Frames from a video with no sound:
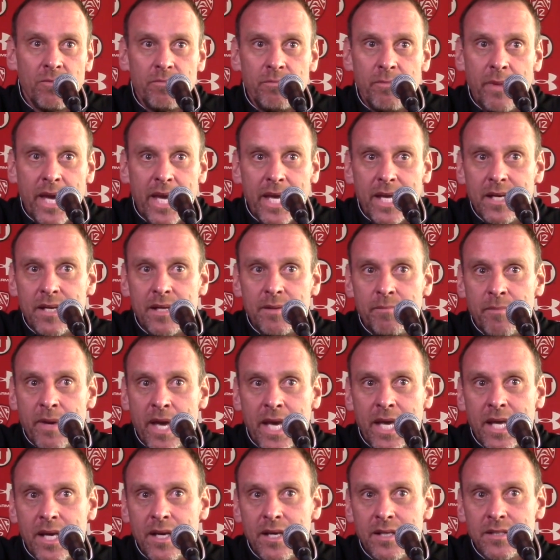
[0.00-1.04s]

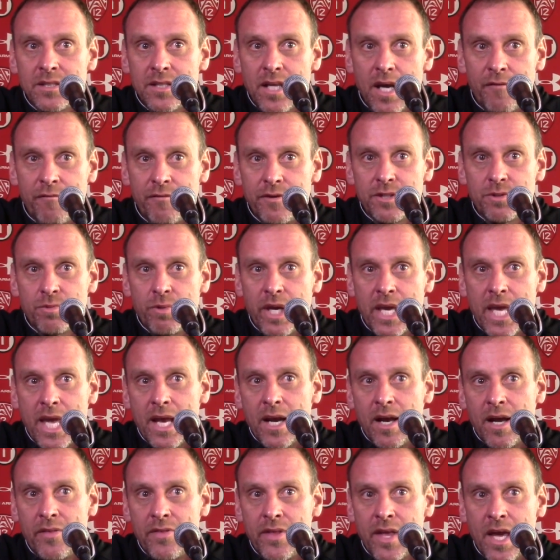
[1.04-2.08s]
making it as tough as we
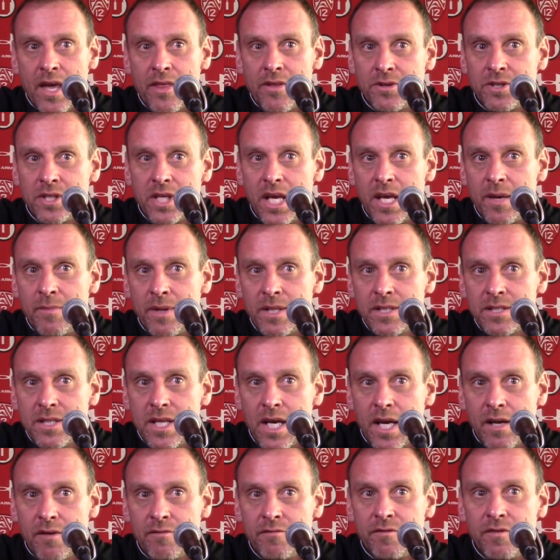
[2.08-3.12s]
can on the other team
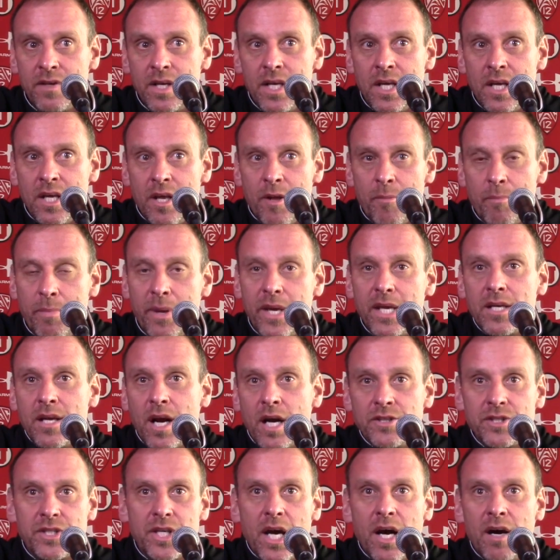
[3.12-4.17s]
instead of beating
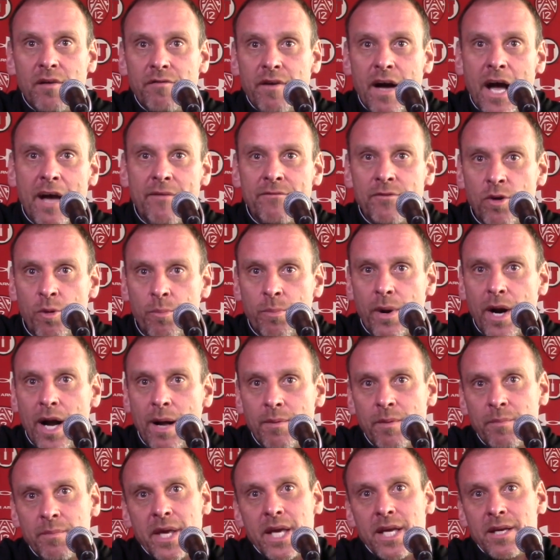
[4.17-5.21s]
ourselves. I have no
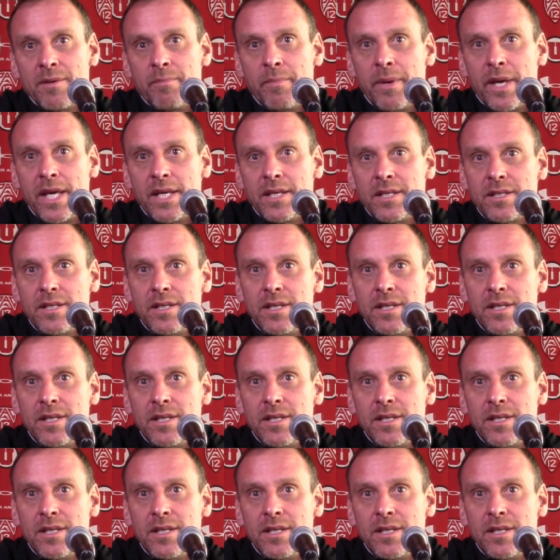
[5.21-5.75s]
problem getting beat.